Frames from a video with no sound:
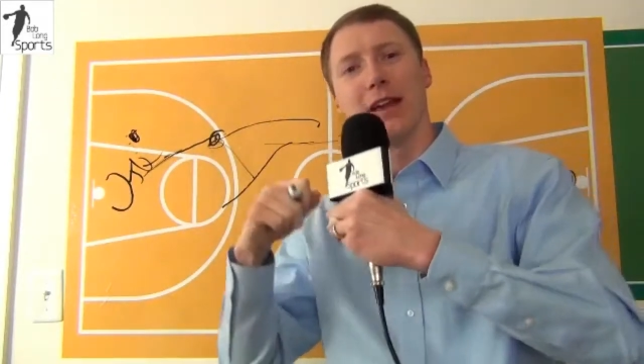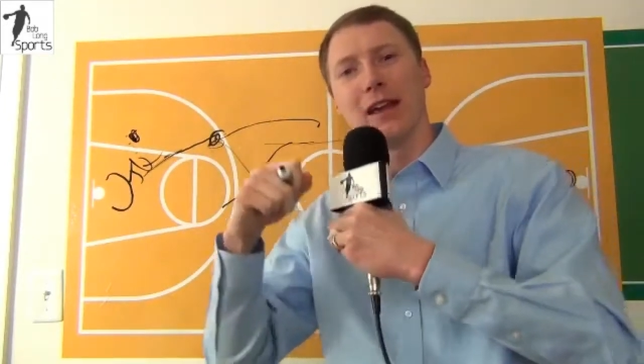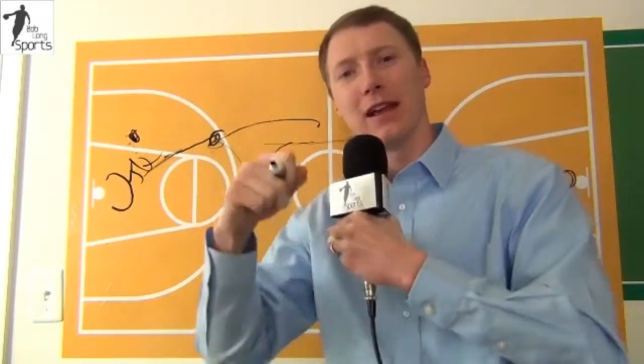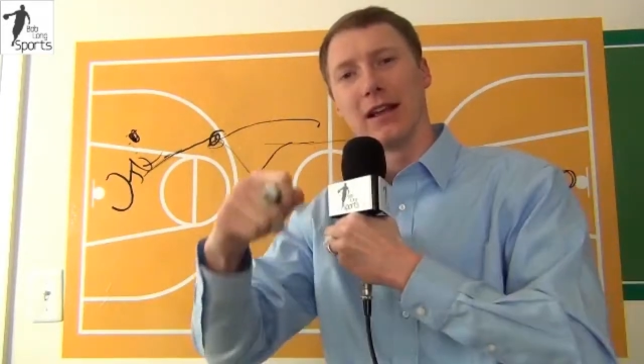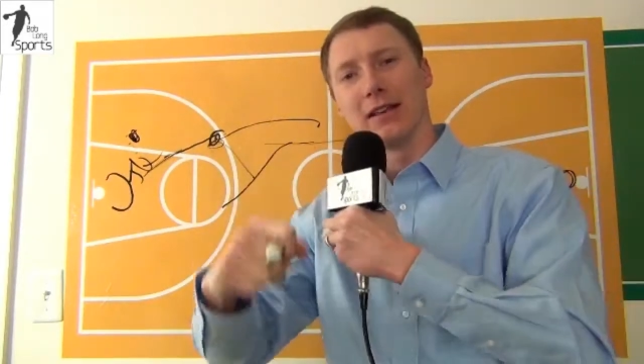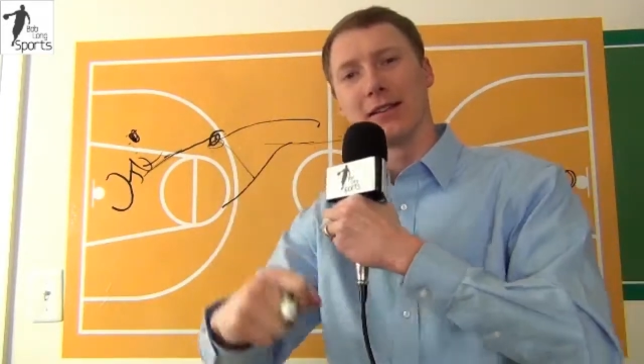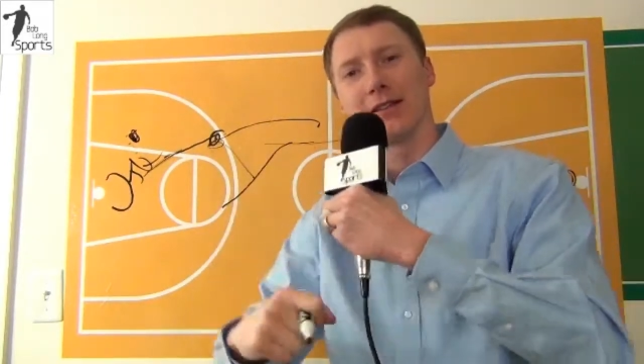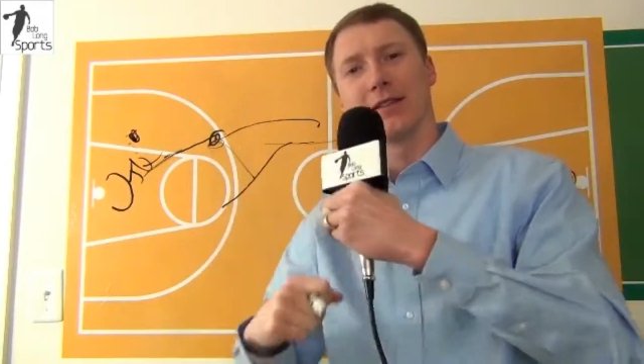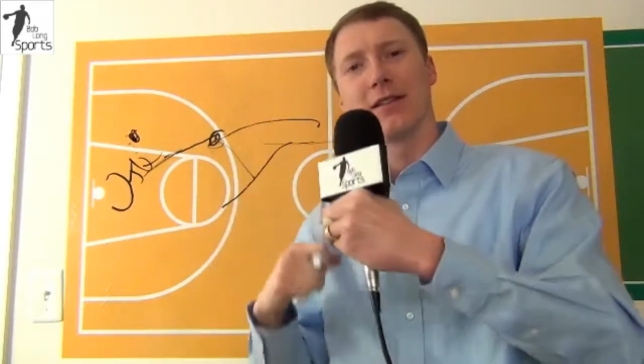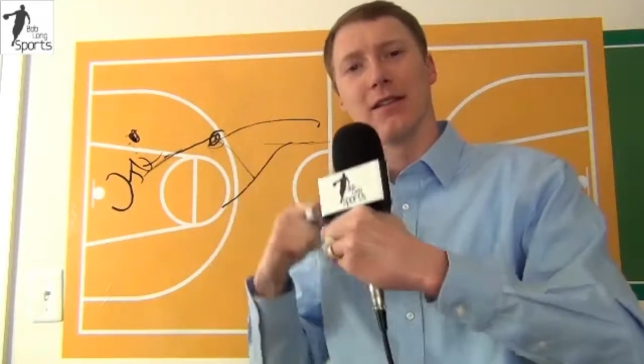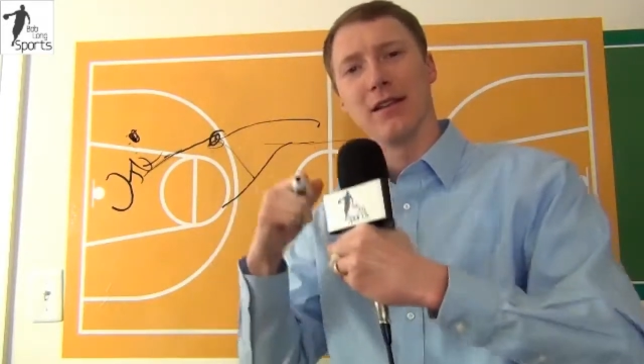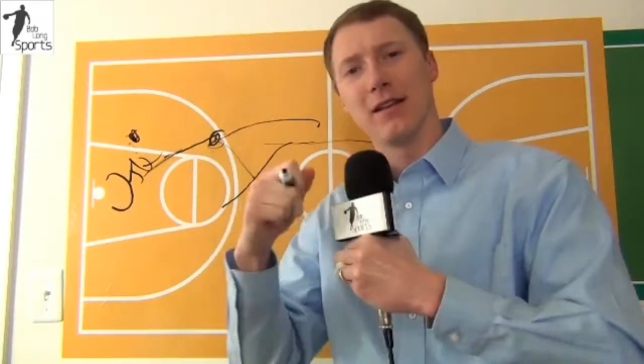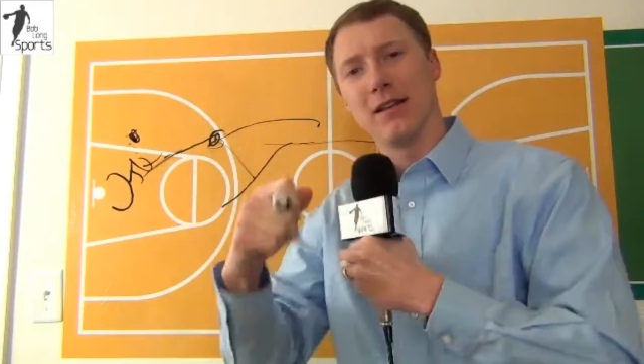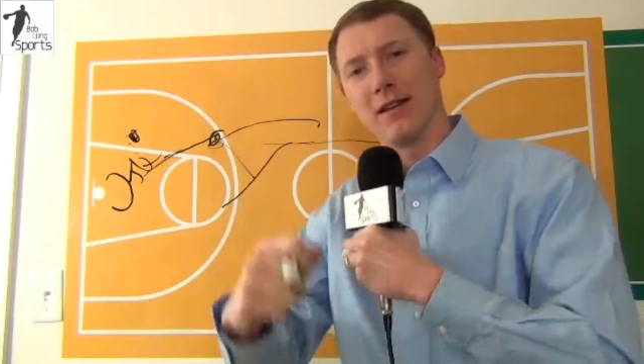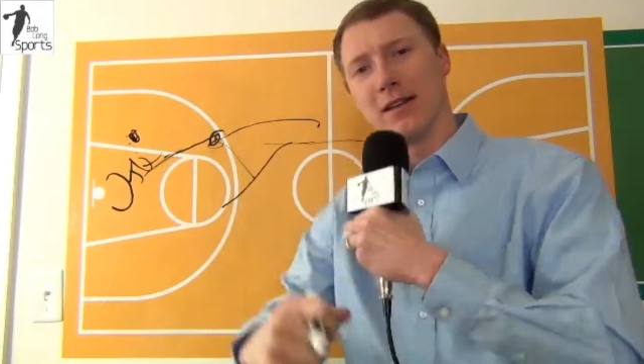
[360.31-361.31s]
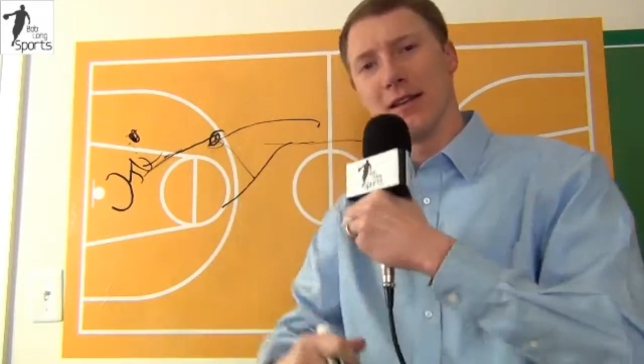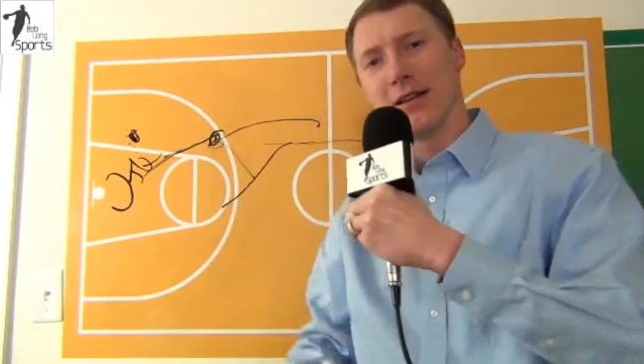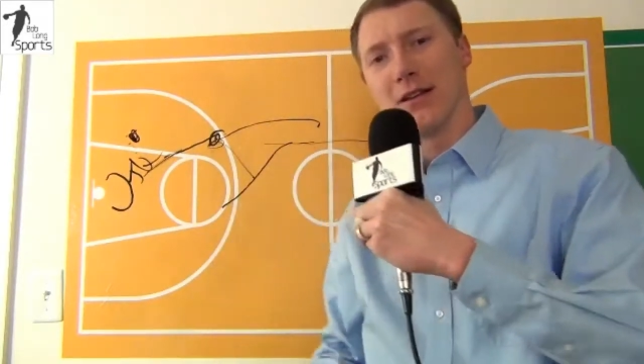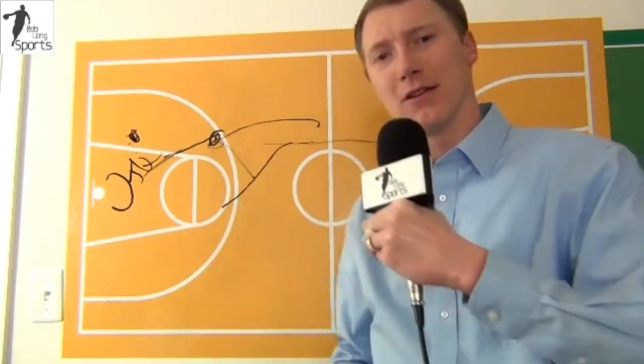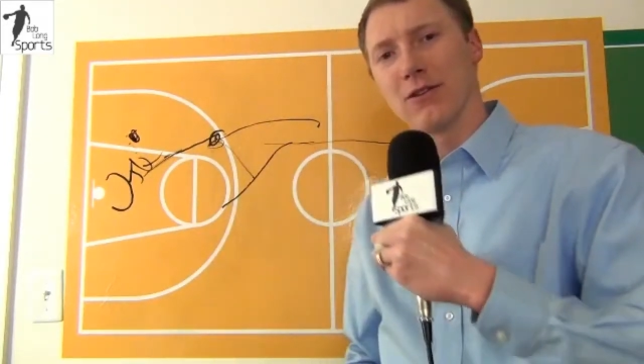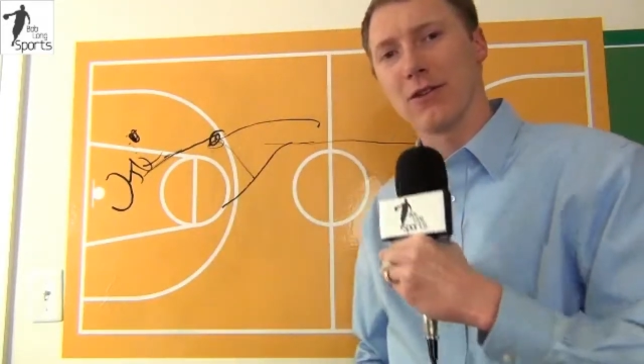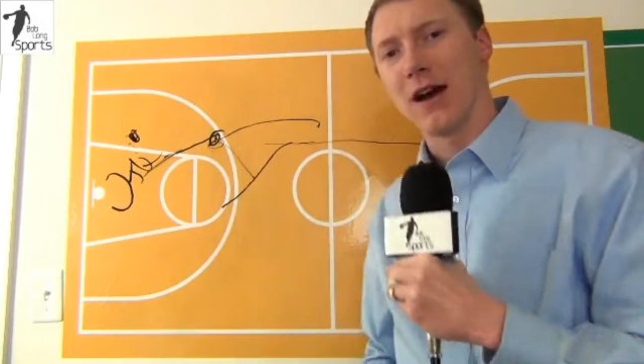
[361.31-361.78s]
these.
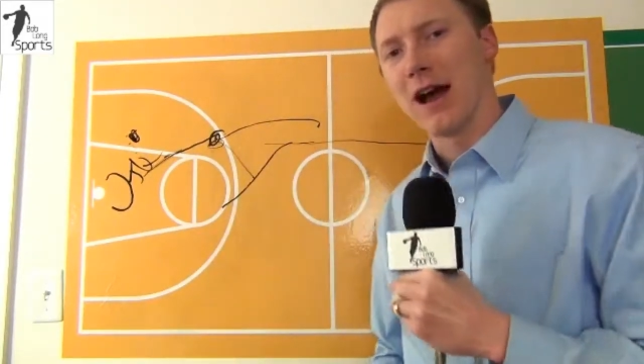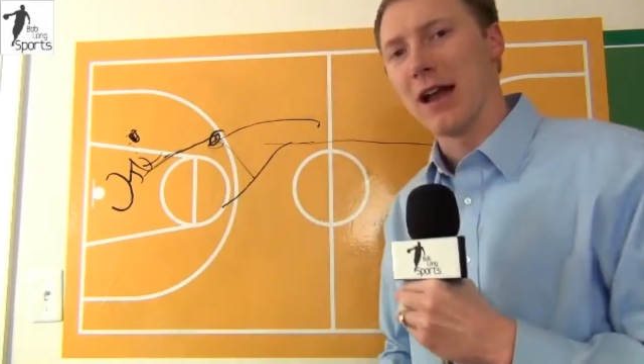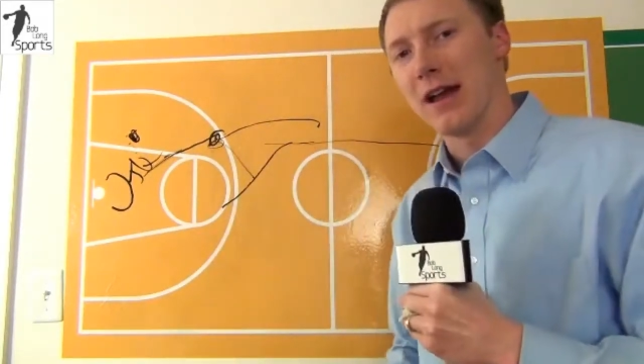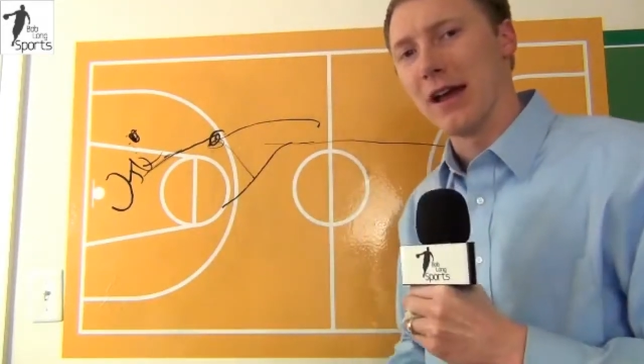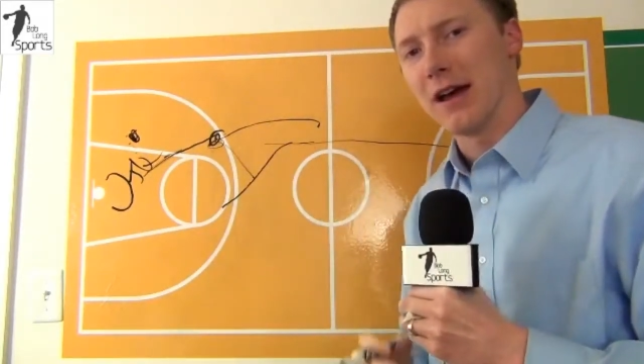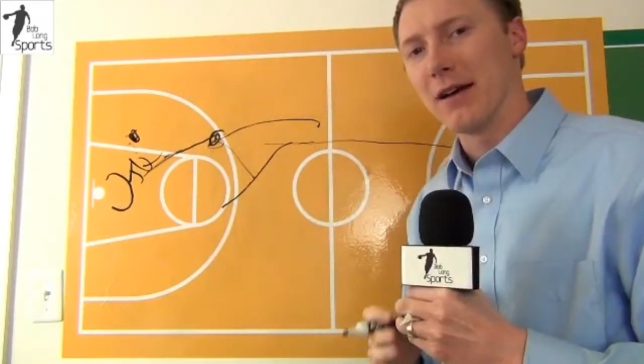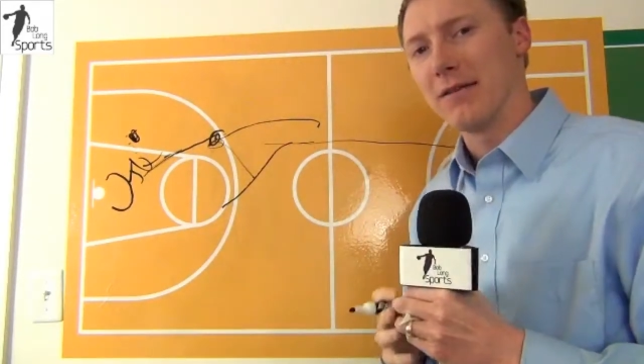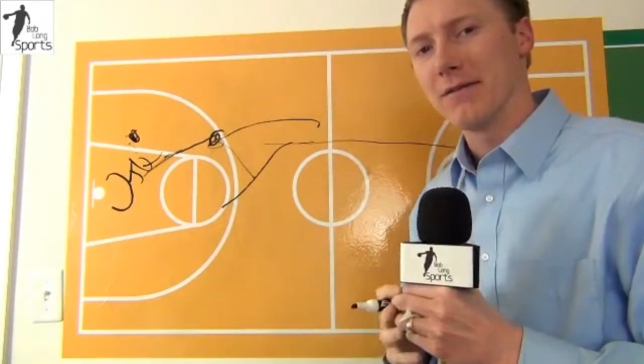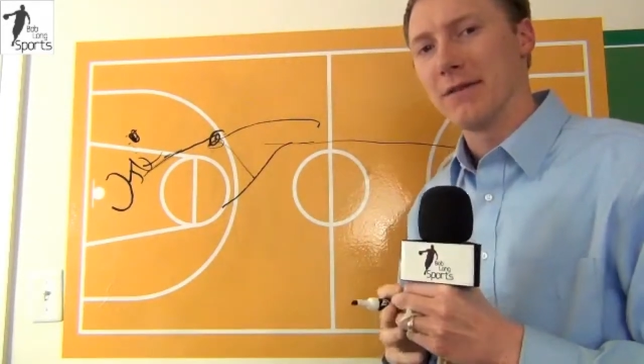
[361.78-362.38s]
Trying to,